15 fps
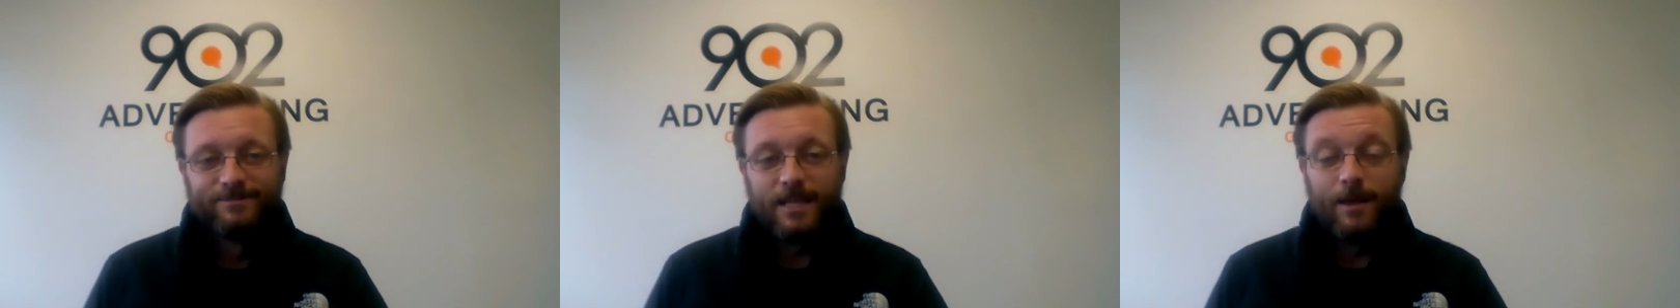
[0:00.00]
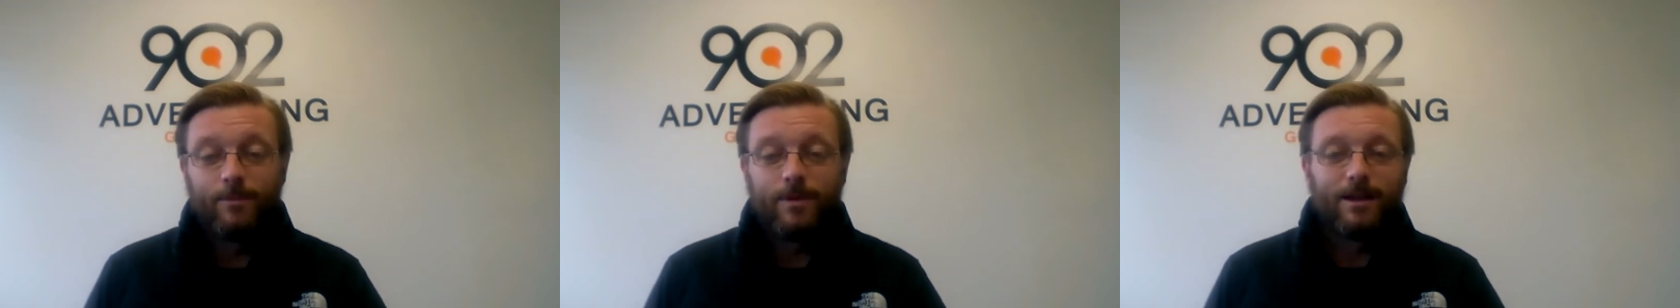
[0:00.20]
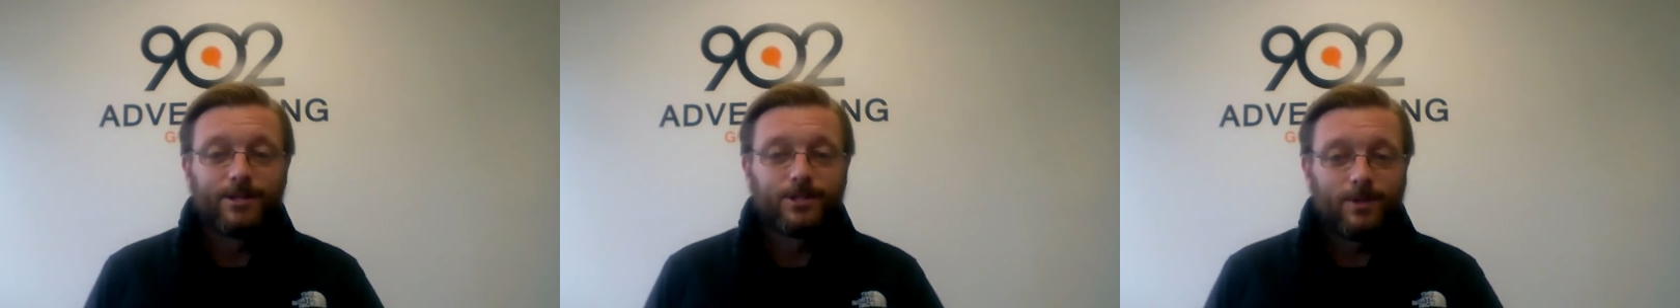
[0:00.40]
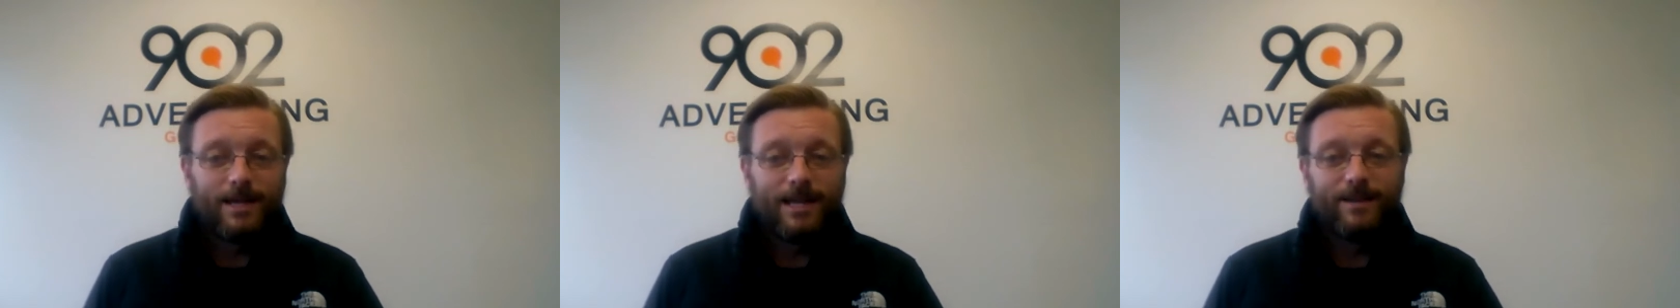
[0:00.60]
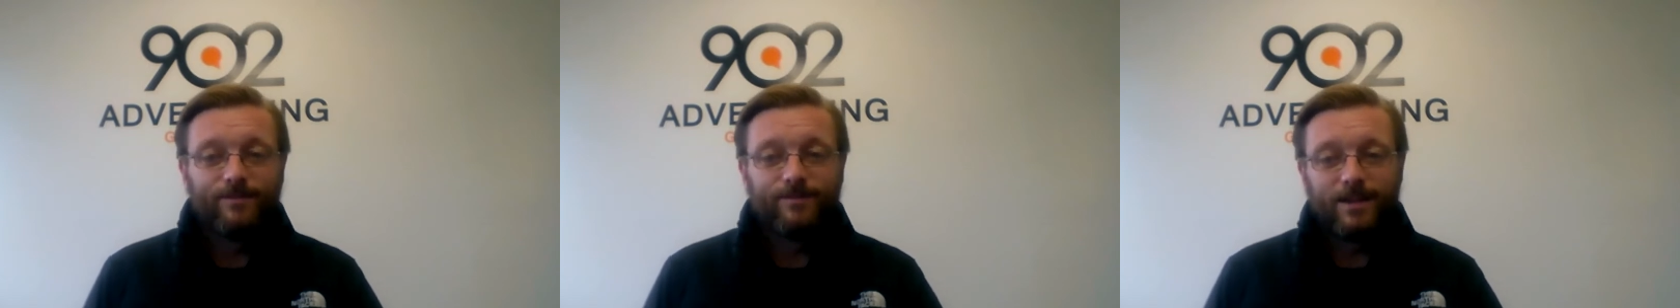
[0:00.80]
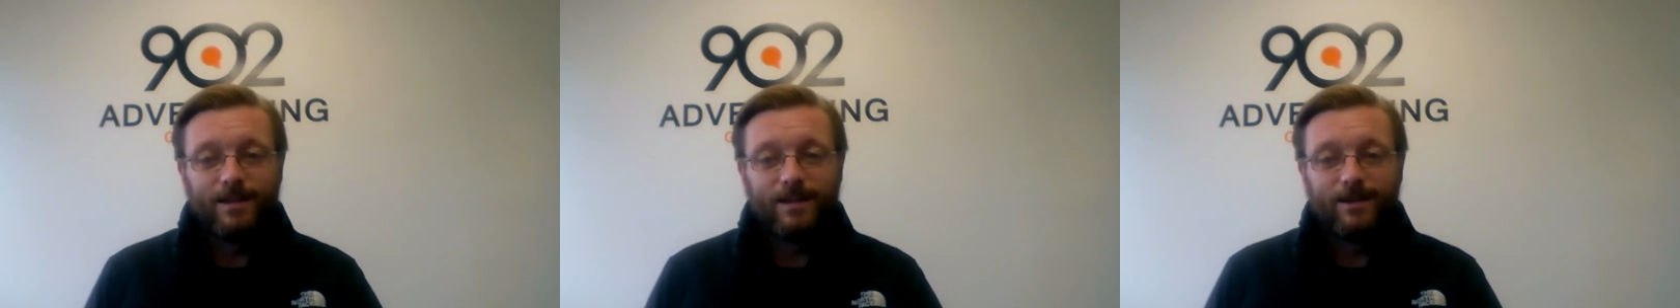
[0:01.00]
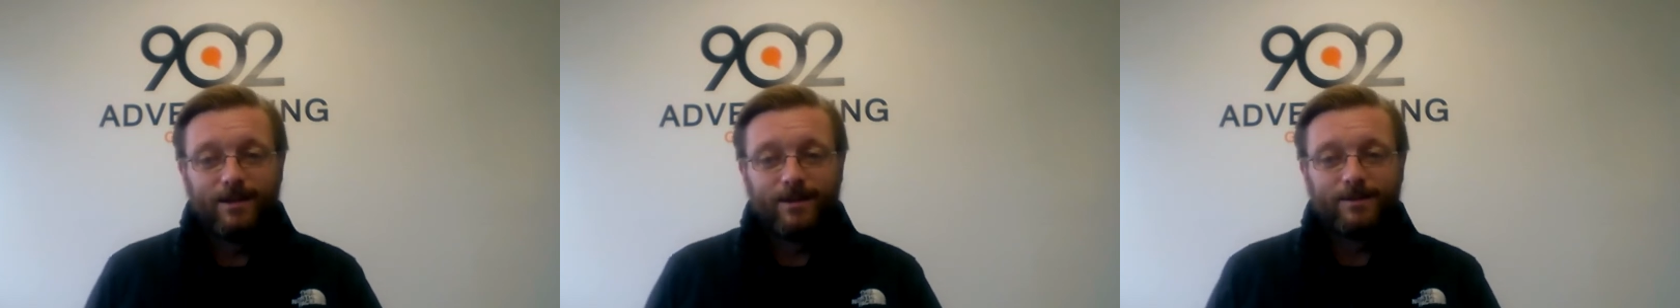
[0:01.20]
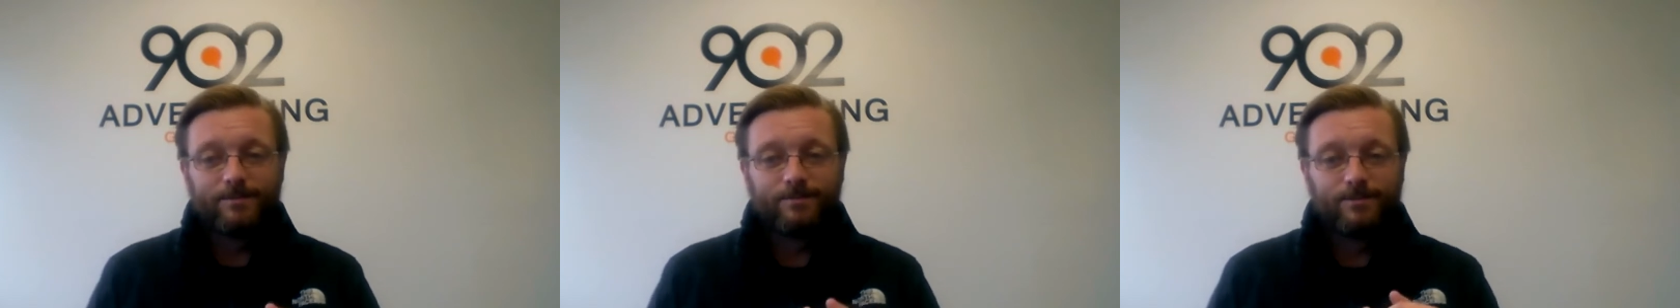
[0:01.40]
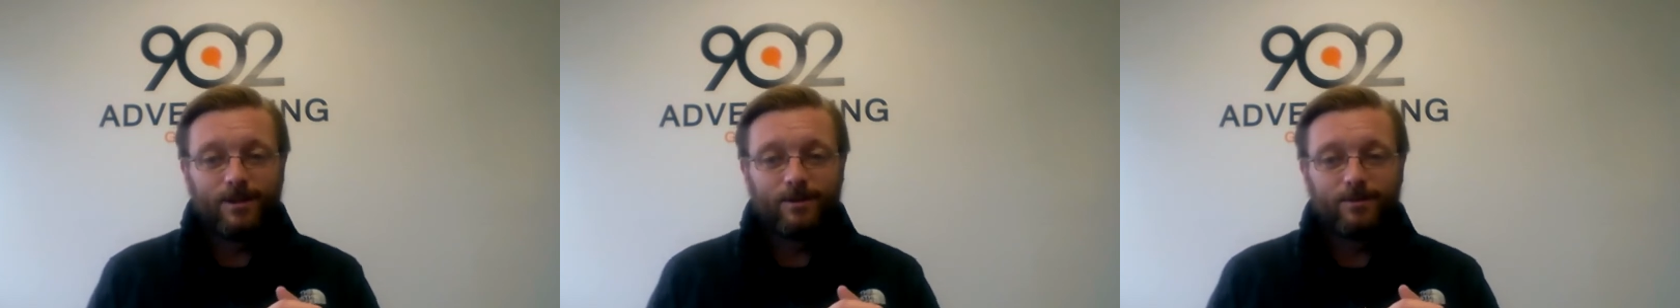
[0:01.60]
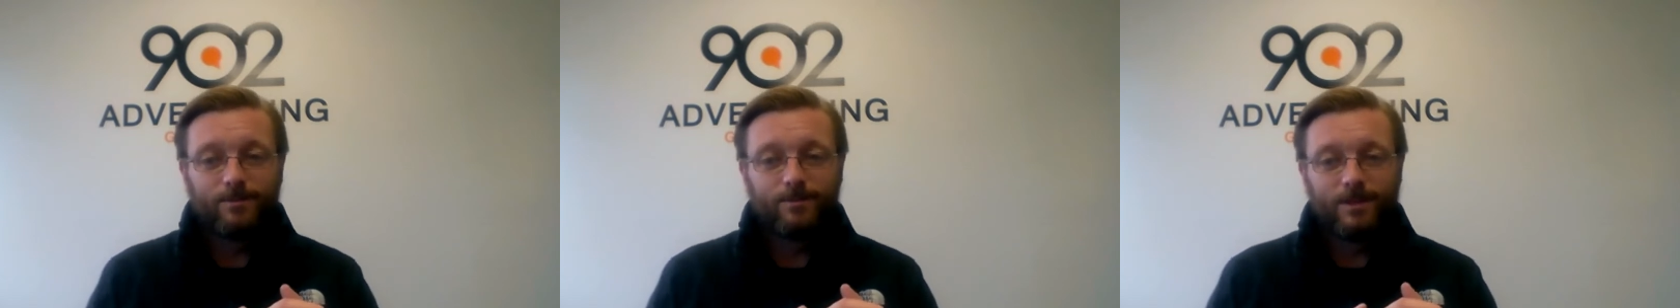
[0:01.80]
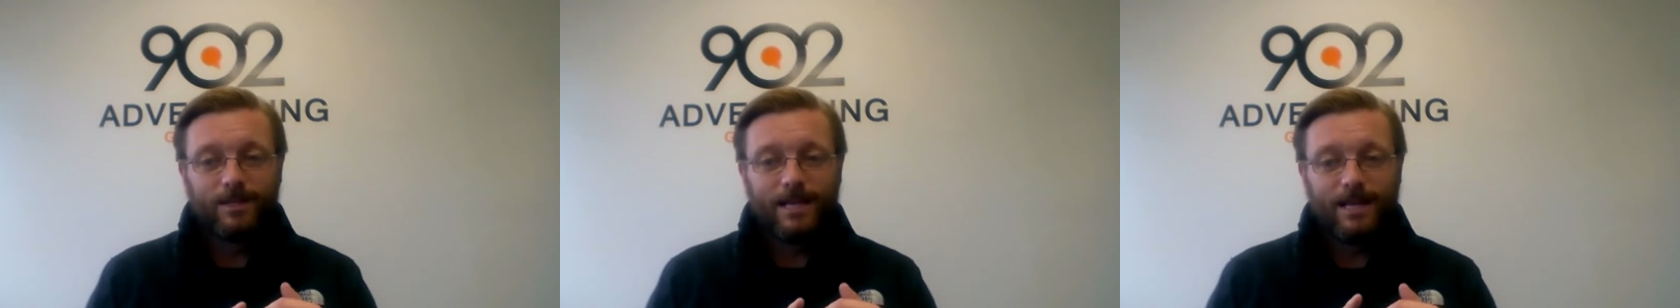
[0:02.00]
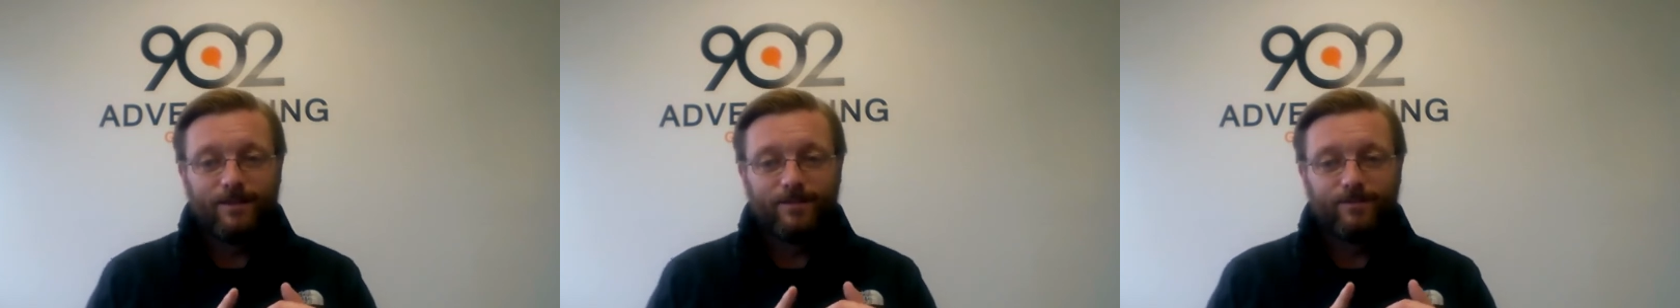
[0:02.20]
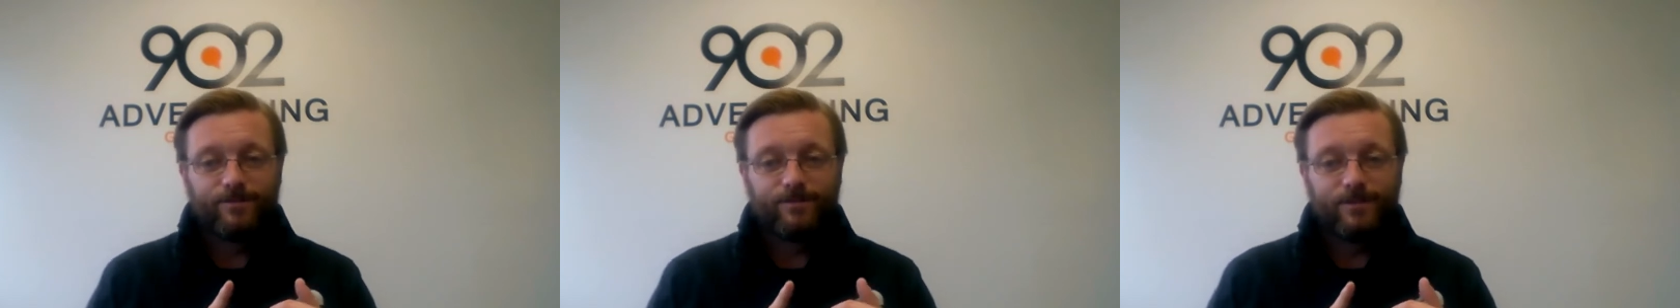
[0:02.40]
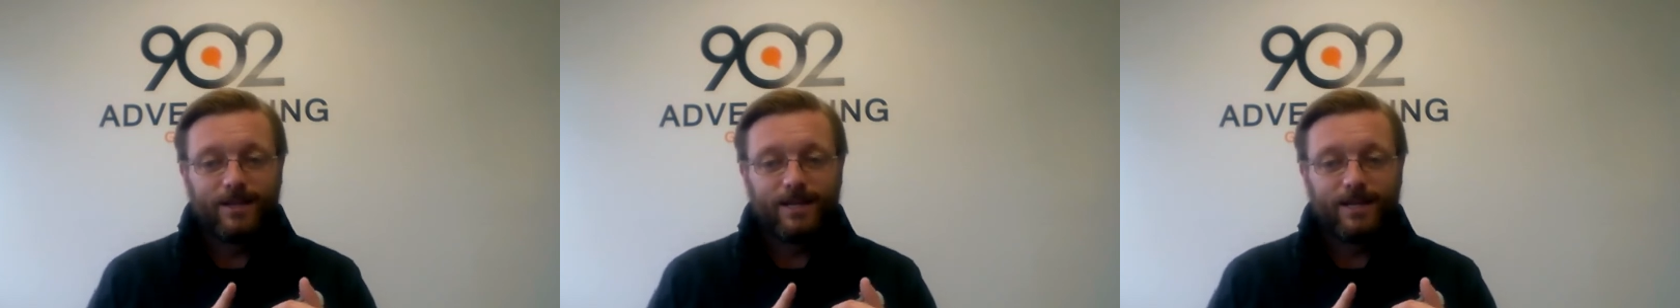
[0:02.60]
And we also have we'll have